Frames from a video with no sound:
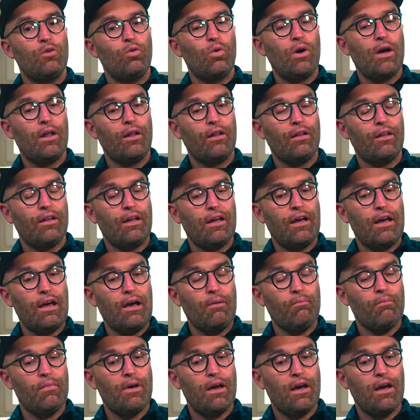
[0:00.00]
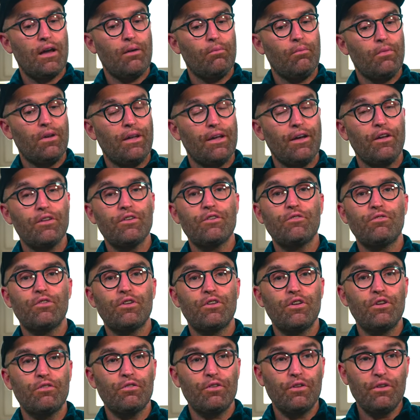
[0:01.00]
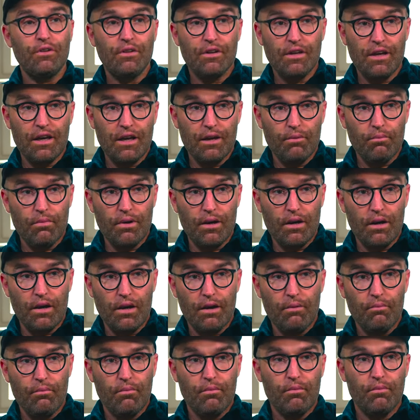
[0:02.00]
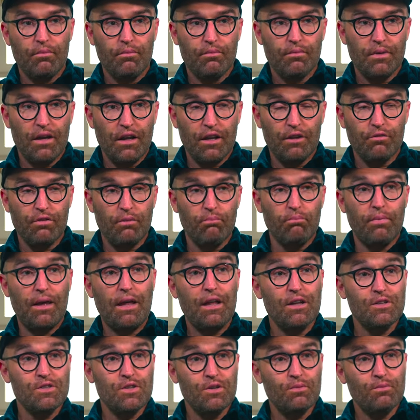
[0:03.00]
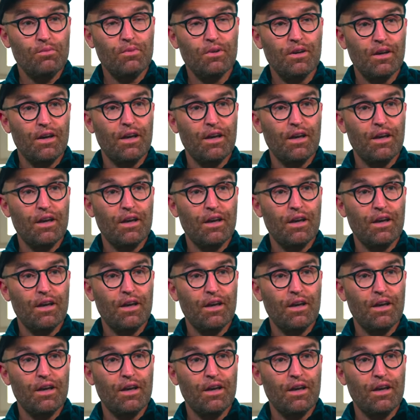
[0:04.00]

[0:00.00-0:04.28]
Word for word: Well, um, I'm Leander Verdivel. I'm, um, I live in Belgium.